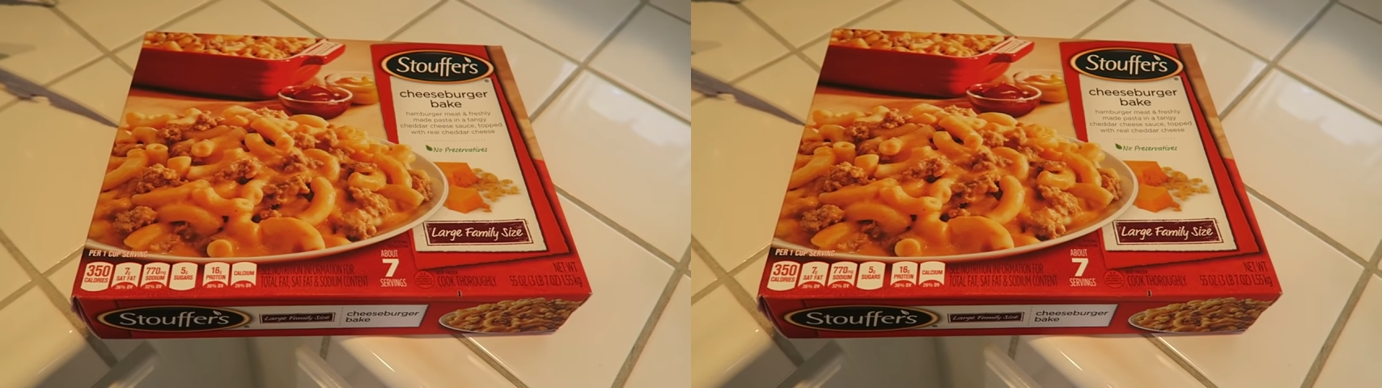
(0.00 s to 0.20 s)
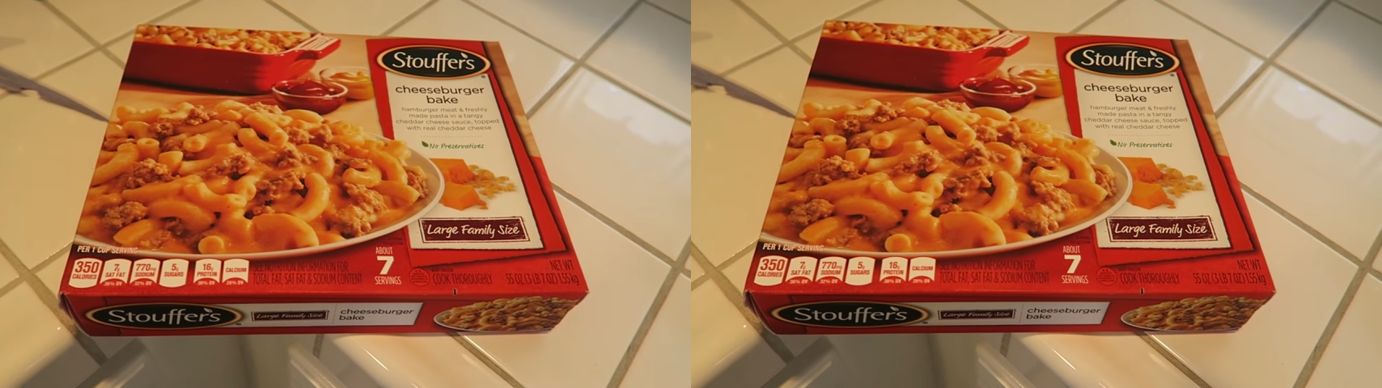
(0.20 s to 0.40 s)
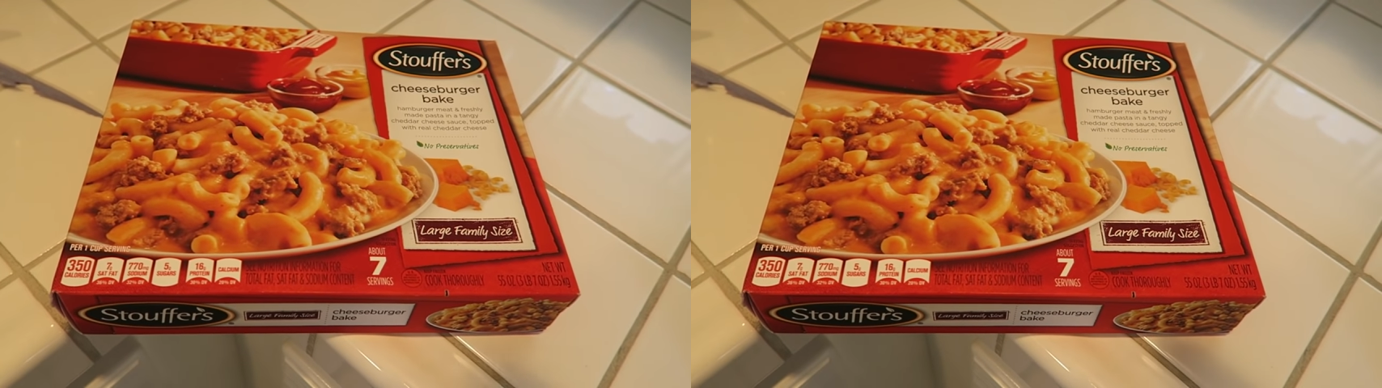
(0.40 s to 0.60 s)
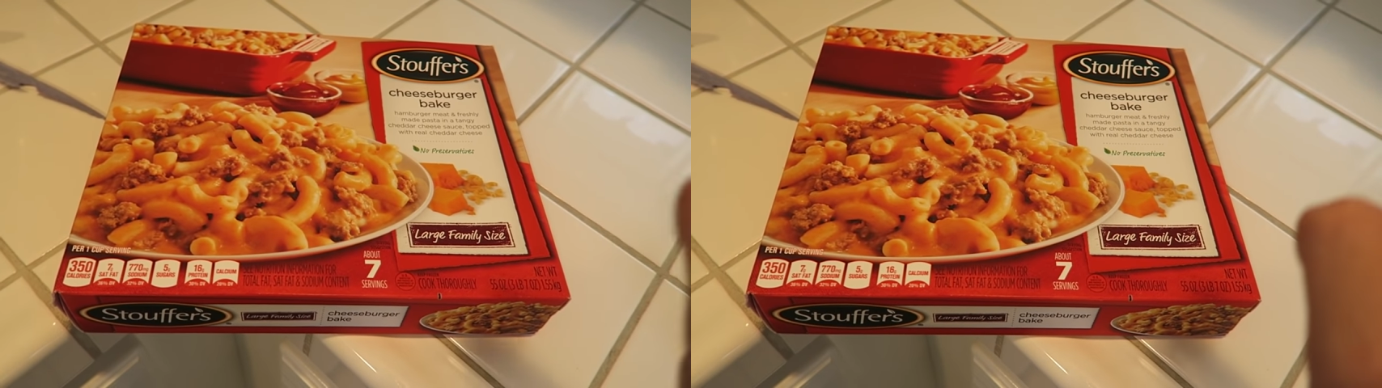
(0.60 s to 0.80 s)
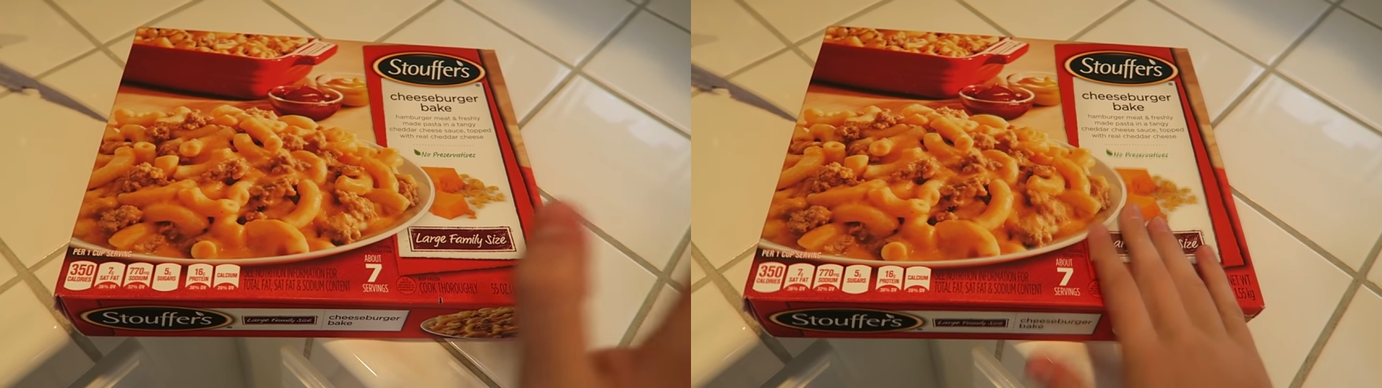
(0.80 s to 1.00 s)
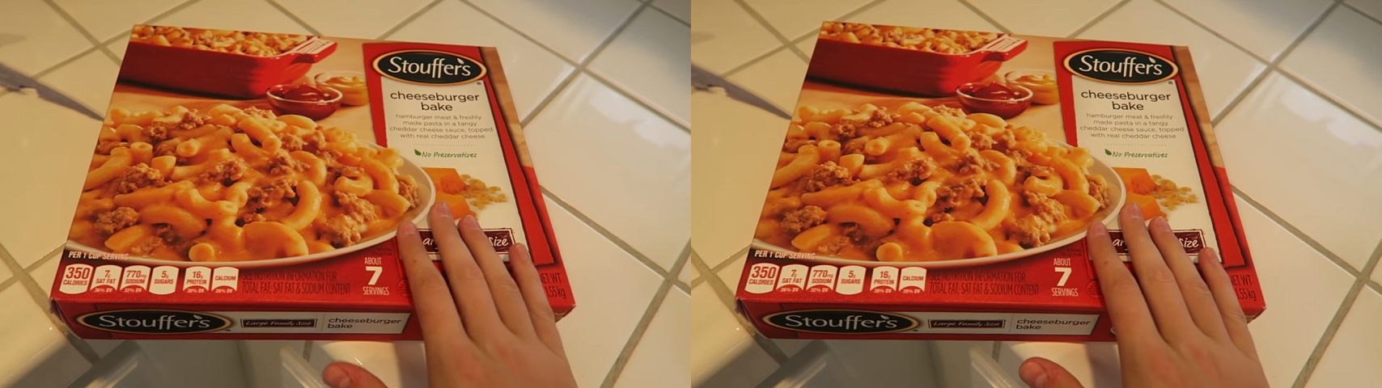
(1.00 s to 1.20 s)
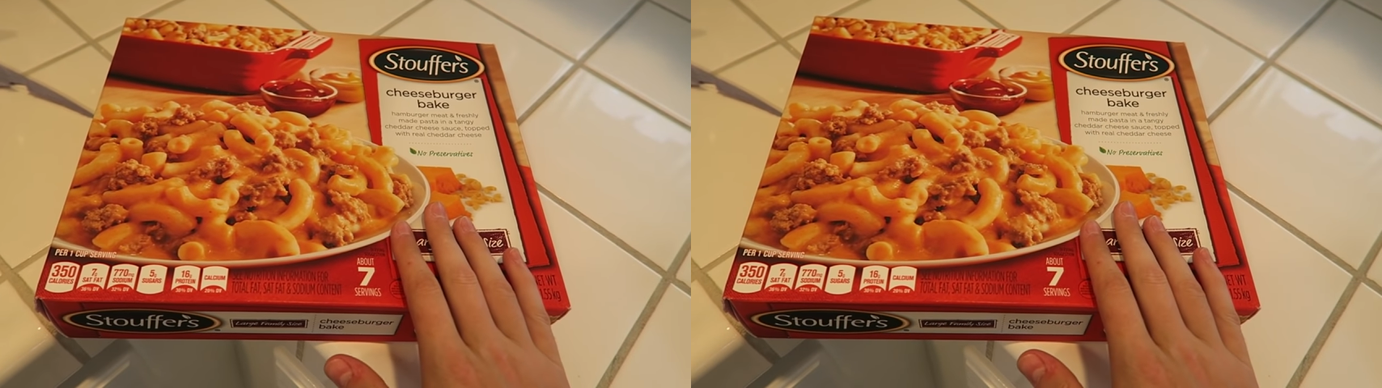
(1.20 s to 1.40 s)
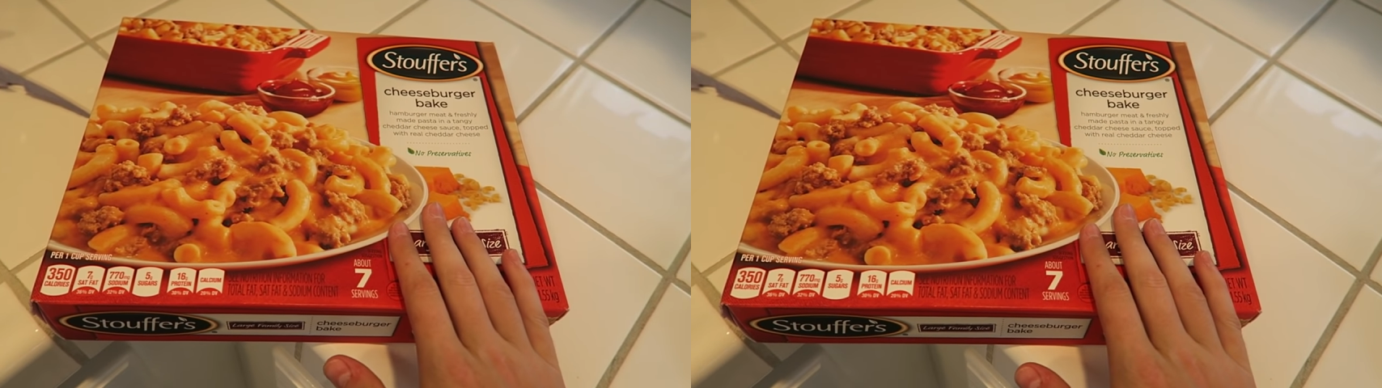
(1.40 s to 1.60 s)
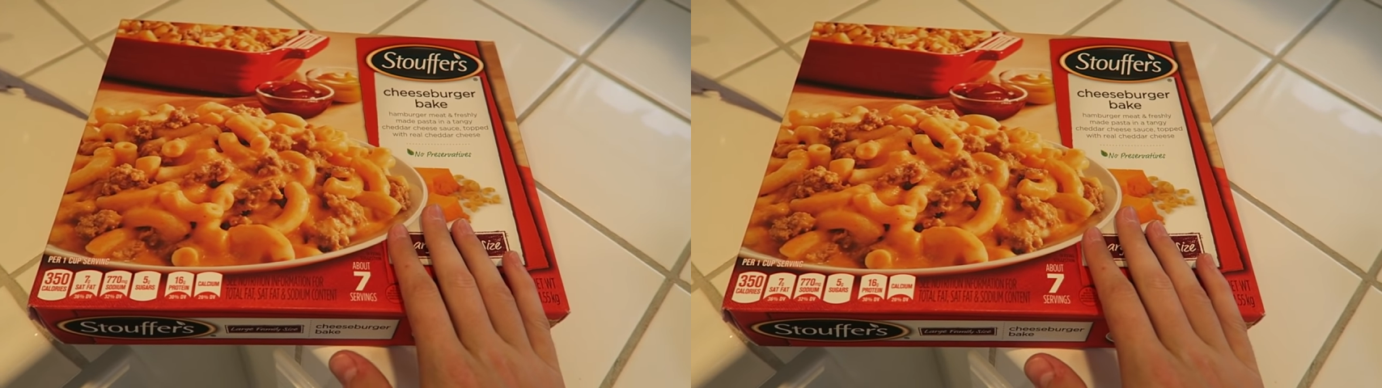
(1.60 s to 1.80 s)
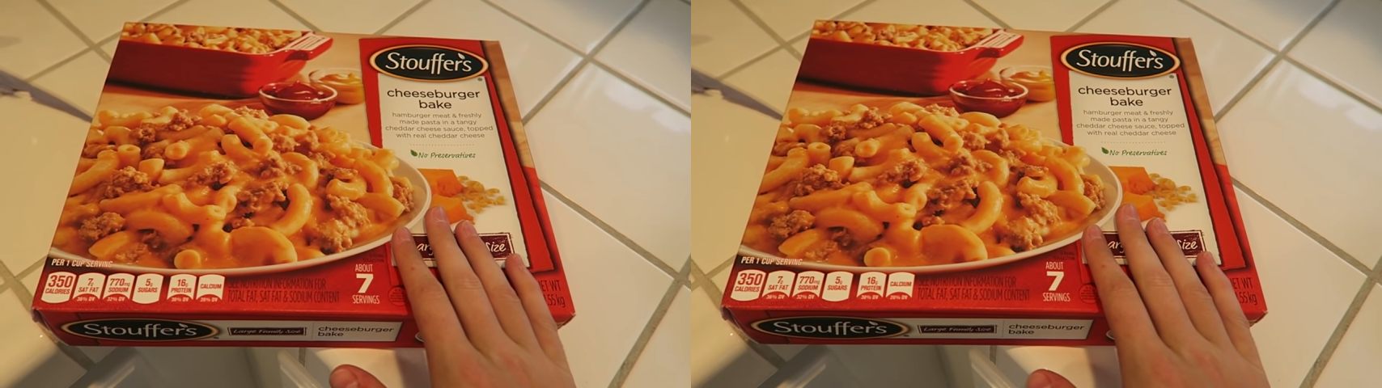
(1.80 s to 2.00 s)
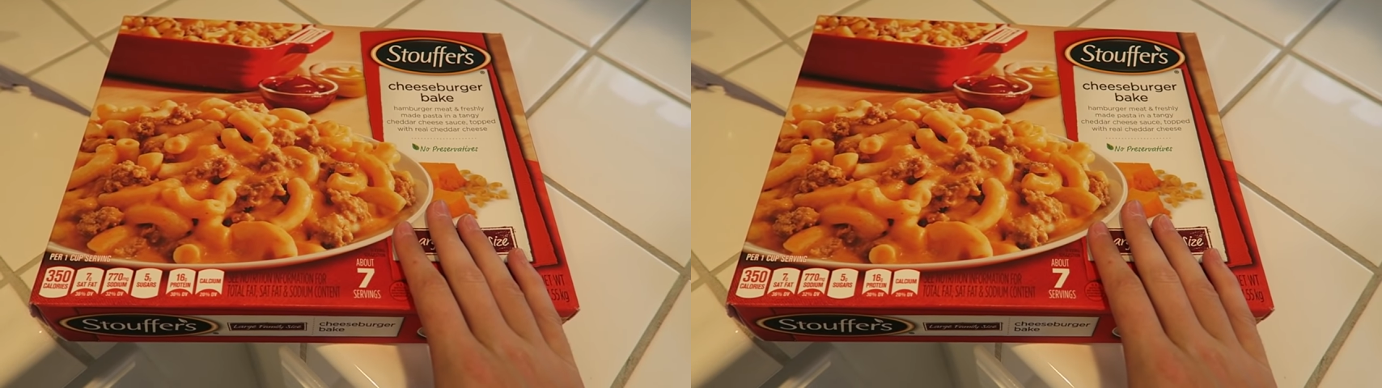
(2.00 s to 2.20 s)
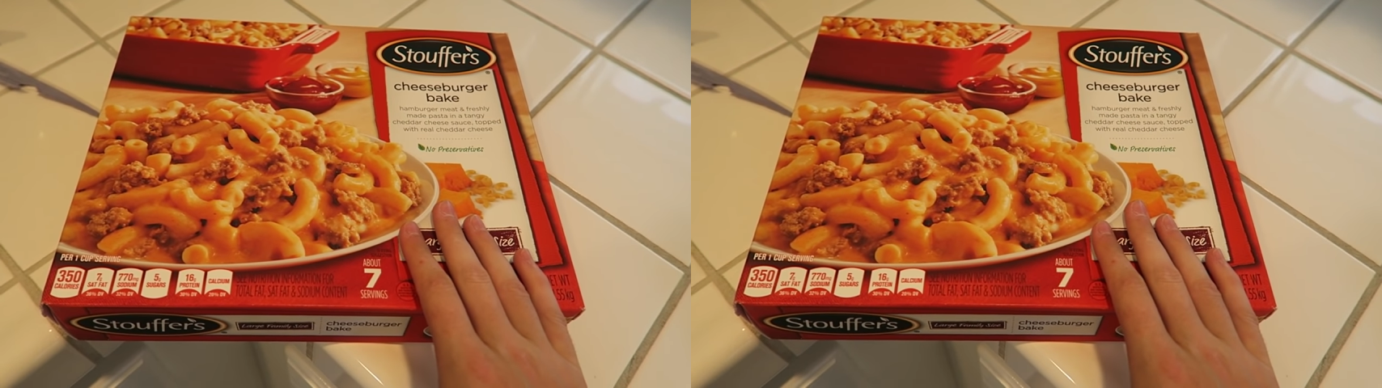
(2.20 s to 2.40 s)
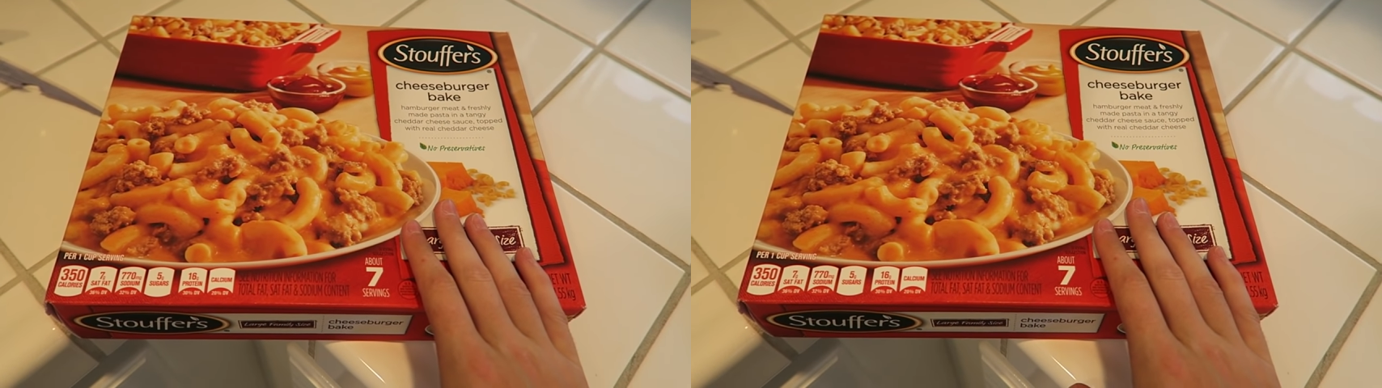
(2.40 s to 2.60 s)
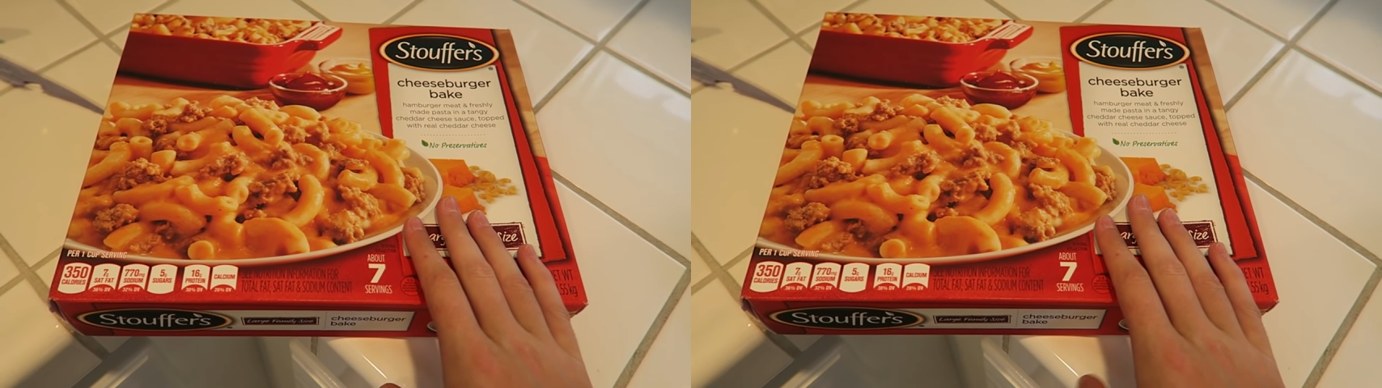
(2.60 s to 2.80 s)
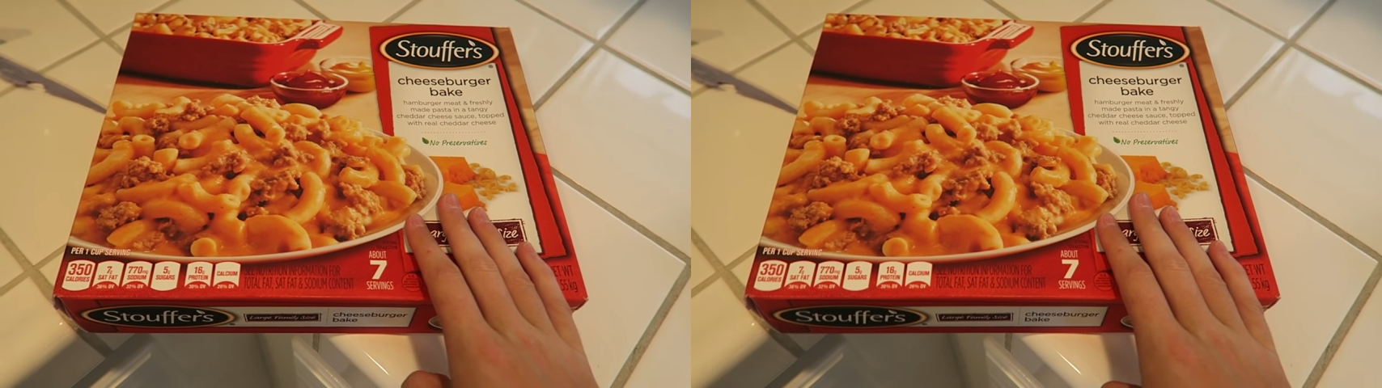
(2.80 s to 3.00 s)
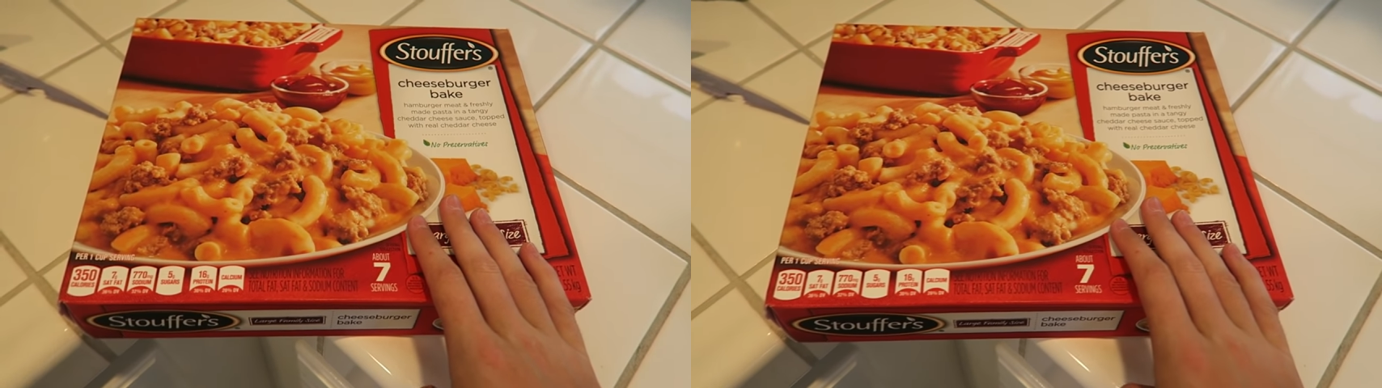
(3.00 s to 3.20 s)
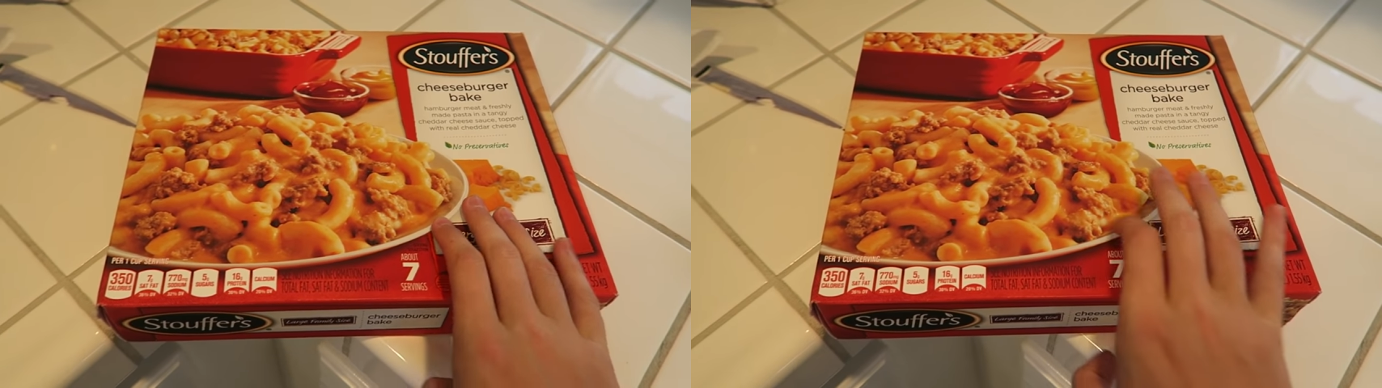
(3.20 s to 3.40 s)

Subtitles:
Nobody's mouth can be seen.